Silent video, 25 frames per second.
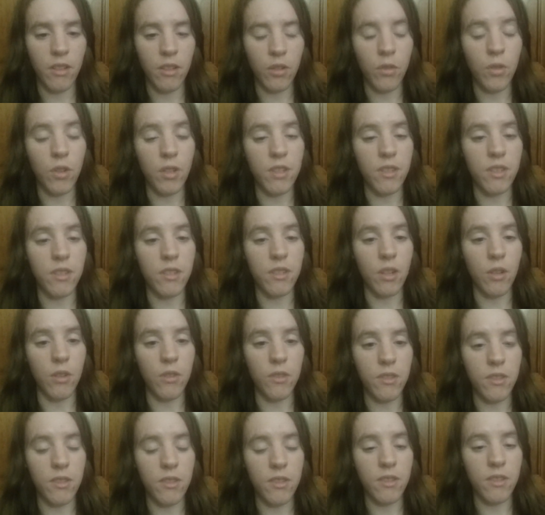
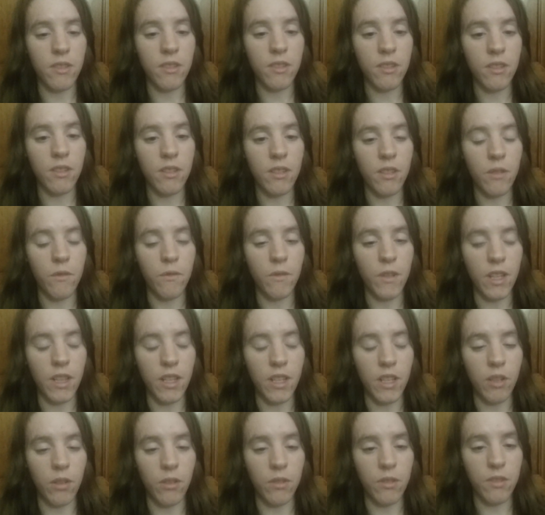Christos,
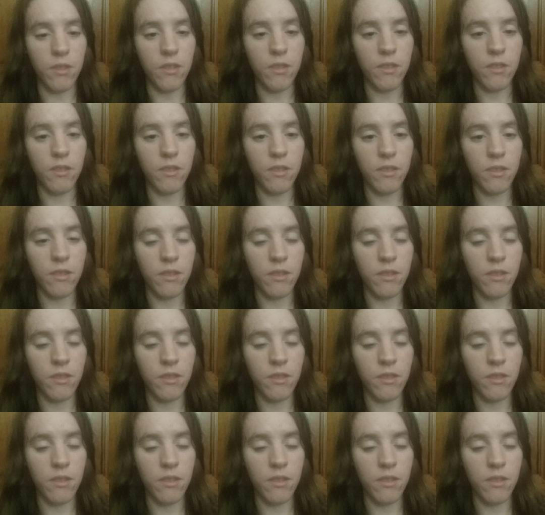Philios.